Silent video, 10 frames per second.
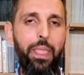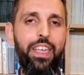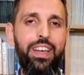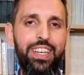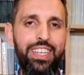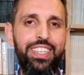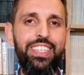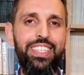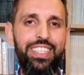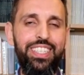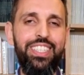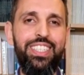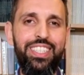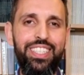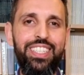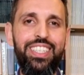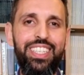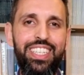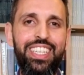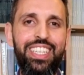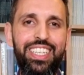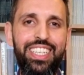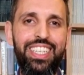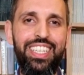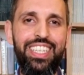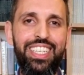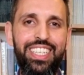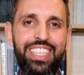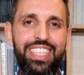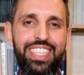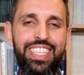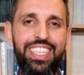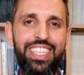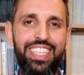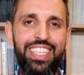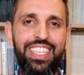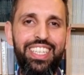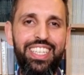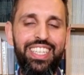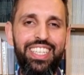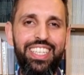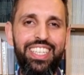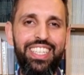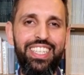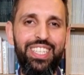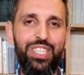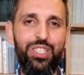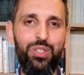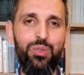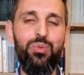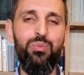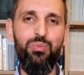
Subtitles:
This person isn't speaking.